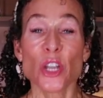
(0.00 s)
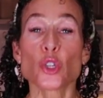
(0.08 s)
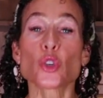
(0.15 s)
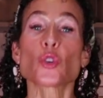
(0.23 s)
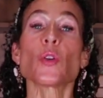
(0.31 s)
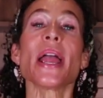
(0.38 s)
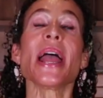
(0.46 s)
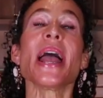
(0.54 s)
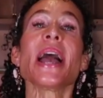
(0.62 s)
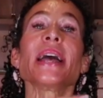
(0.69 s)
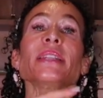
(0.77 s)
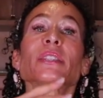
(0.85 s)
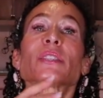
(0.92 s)

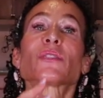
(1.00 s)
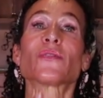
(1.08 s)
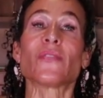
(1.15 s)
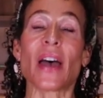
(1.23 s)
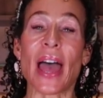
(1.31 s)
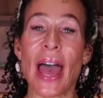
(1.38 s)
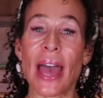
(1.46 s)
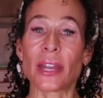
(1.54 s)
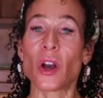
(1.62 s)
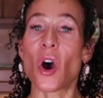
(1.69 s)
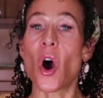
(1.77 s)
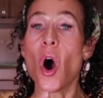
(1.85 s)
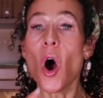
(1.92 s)
Trans
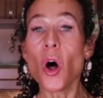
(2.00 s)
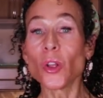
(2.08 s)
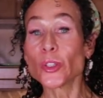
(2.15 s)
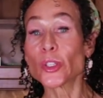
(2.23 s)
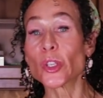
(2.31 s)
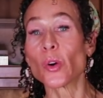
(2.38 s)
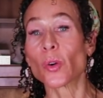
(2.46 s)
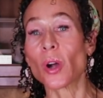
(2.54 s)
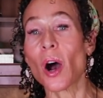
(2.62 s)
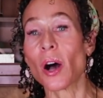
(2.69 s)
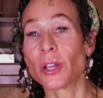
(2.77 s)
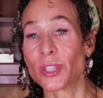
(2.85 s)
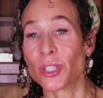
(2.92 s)
fat also
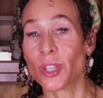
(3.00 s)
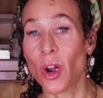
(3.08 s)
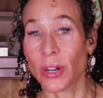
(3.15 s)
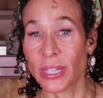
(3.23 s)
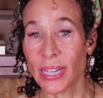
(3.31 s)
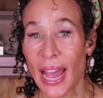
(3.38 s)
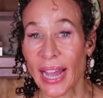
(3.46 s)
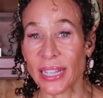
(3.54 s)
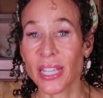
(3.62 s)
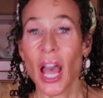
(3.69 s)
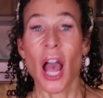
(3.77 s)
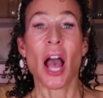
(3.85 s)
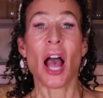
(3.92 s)
causes heart attacks.